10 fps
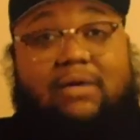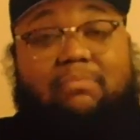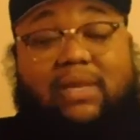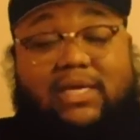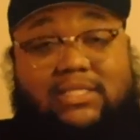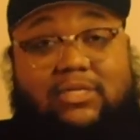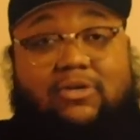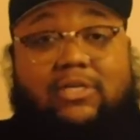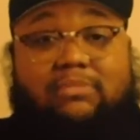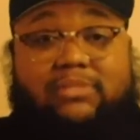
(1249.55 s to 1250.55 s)
Bloods and
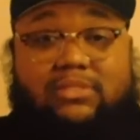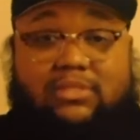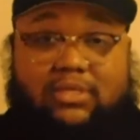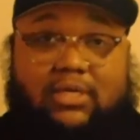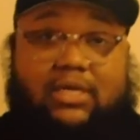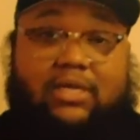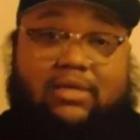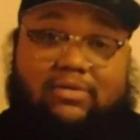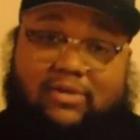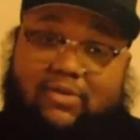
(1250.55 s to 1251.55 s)
Crips.
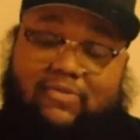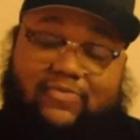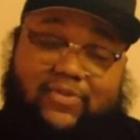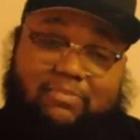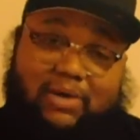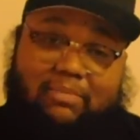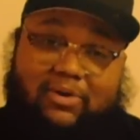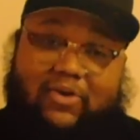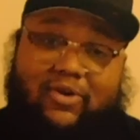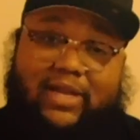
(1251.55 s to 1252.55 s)
If you're bubble
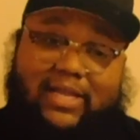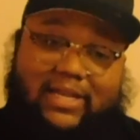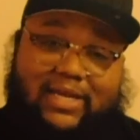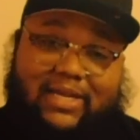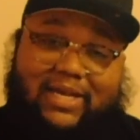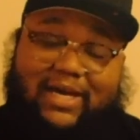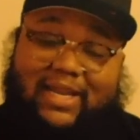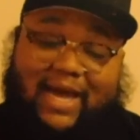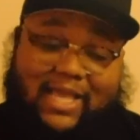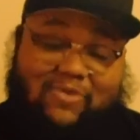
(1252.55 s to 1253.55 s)
green,
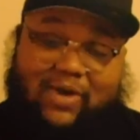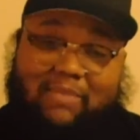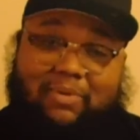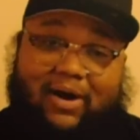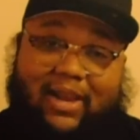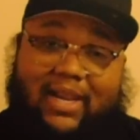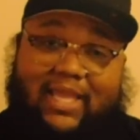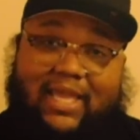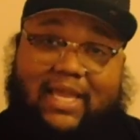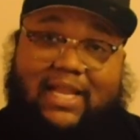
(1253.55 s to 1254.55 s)
now you ain't part of
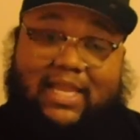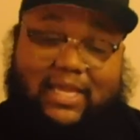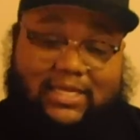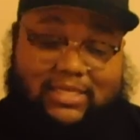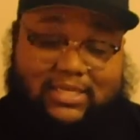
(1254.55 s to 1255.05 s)
the it clique.